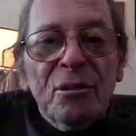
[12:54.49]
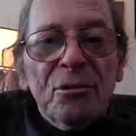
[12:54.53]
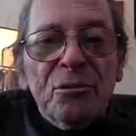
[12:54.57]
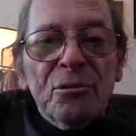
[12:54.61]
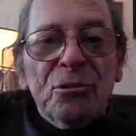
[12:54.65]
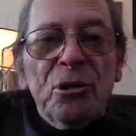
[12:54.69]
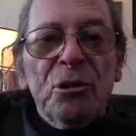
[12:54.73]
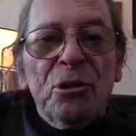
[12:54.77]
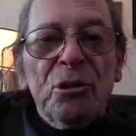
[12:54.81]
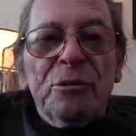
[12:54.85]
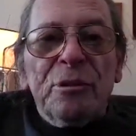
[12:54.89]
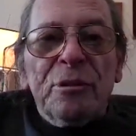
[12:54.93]

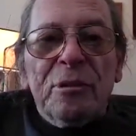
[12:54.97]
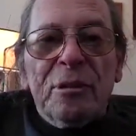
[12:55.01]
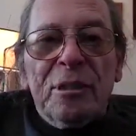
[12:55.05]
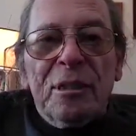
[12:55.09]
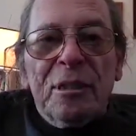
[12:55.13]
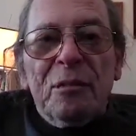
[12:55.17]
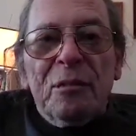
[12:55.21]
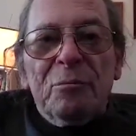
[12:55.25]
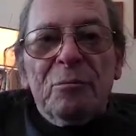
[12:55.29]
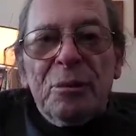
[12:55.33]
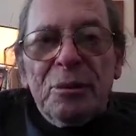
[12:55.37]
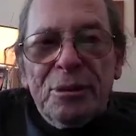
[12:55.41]
So
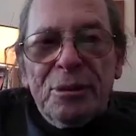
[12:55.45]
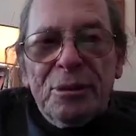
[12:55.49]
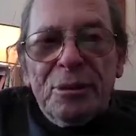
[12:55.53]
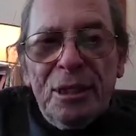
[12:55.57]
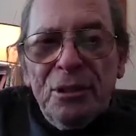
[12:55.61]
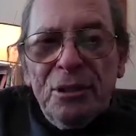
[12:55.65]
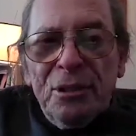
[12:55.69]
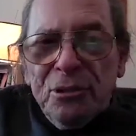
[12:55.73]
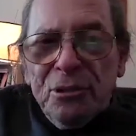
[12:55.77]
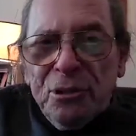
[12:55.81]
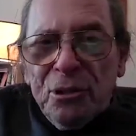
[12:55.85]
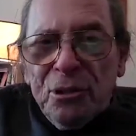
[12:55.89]
in
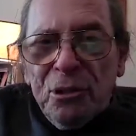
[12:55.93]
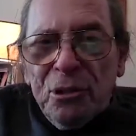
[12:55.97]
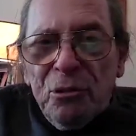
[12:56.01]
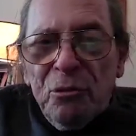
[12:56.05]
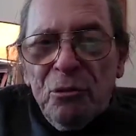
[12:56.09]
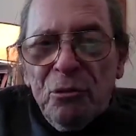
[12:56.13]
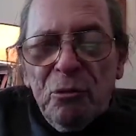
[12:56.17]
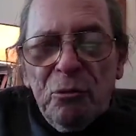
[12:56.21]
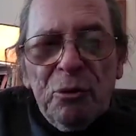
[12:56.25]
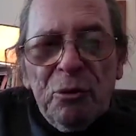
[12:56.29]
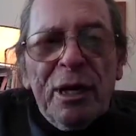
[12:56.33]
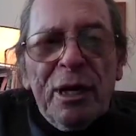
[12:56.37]

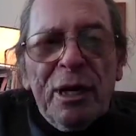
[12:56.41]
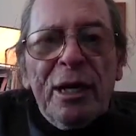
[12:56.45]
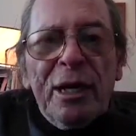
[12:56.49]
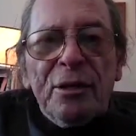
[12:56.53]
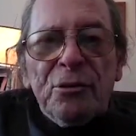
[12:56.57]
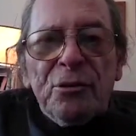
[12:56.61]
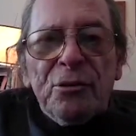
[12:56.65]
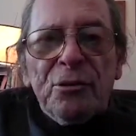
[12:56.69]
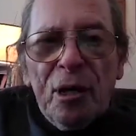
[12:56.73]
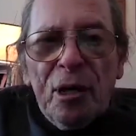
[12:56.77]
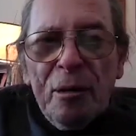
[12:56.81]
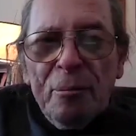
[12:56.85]
Modesto, we
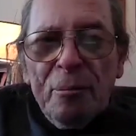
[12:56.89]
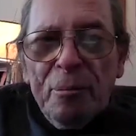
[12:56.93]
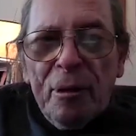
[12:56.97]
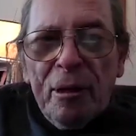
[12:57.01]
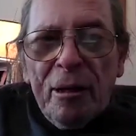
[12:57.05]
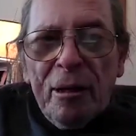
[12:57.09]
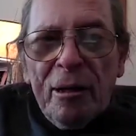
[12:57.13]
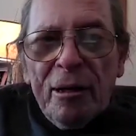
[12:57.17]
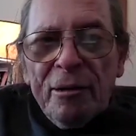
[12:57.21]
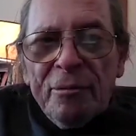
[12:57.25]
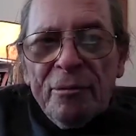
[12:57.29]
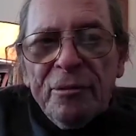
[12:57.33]
had drop
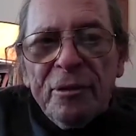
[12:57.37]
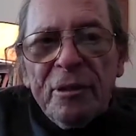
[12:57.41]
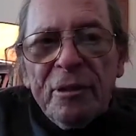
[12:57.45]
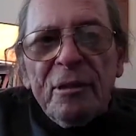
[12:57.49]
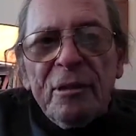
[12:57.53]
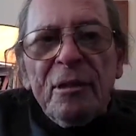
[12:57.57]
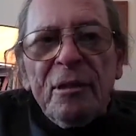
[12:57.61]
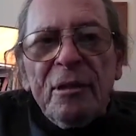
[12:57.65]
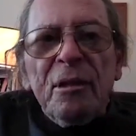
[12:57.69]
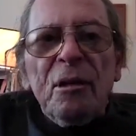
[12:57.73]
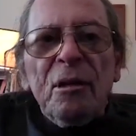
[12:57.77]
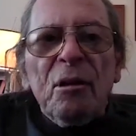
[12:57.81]
off,
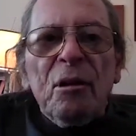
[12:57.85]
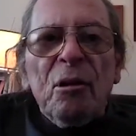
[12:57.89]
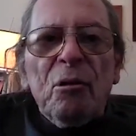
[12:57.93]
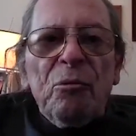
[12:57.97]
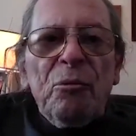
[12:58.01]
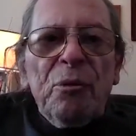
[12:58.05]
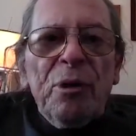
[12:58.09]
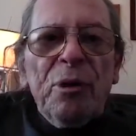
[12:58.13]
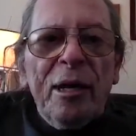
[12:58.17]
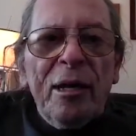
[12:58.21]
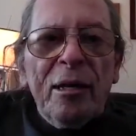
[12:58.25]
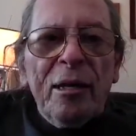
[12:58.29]

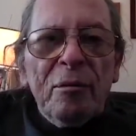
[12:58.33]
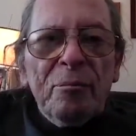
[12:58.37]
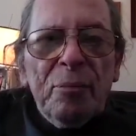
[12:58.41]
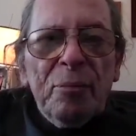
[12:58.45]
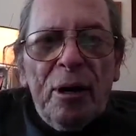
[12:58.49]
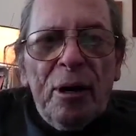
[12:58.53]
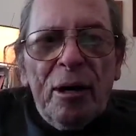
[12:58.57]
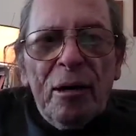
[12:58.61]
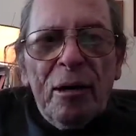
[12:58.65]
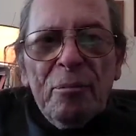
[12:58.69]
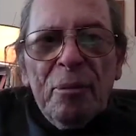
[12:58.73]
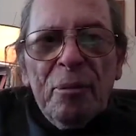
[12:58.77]
we had
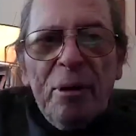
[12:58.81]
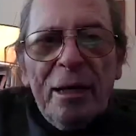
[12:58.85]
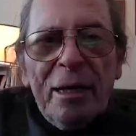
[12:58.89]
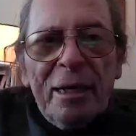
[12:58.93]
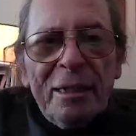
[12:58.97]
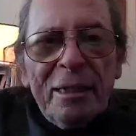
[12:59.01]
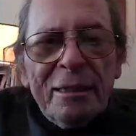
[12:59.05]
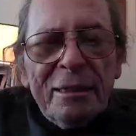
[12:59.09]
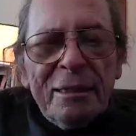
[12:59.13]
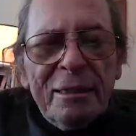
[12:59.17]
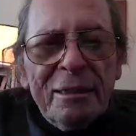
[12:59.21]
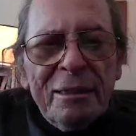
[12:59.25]

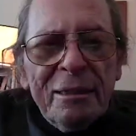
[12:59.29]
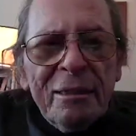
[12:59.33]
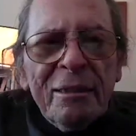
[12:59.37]
buyback,